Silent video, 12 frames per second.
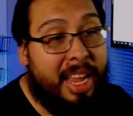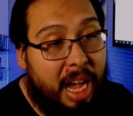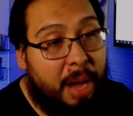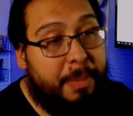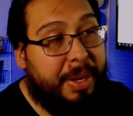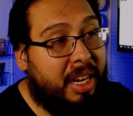
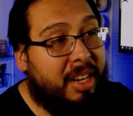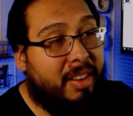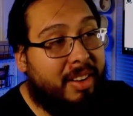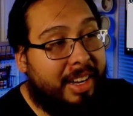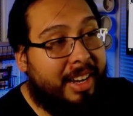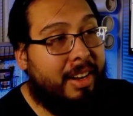I'll be done
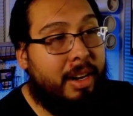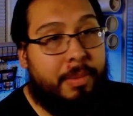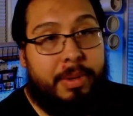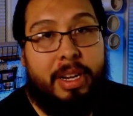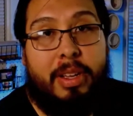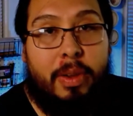on here. I'm
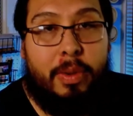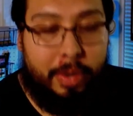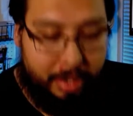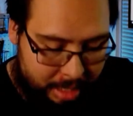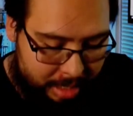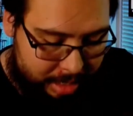going to go.
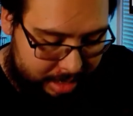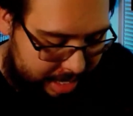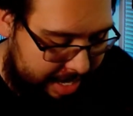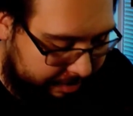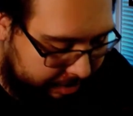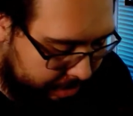I
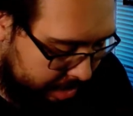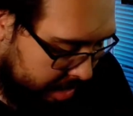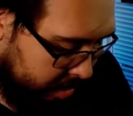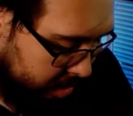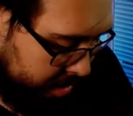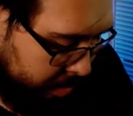have to
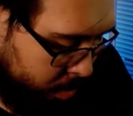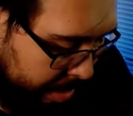on some